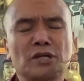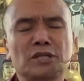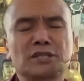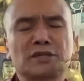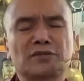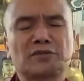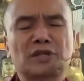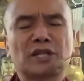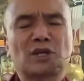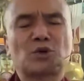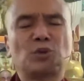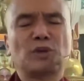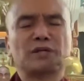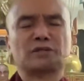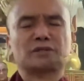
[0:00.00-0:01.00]
Suffering
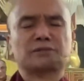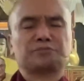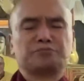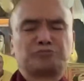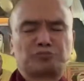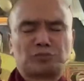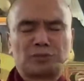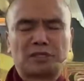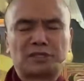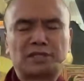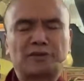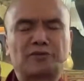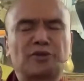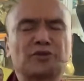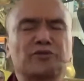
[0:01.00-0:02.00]
like what?
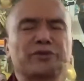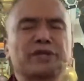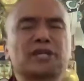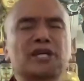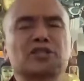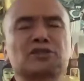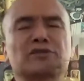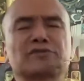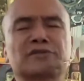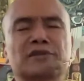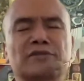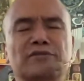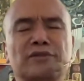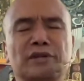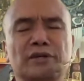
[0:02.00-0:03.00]
Suffering, three kinds of
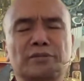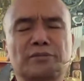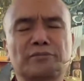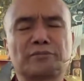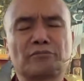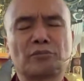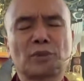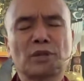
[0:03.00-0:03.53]
suffering.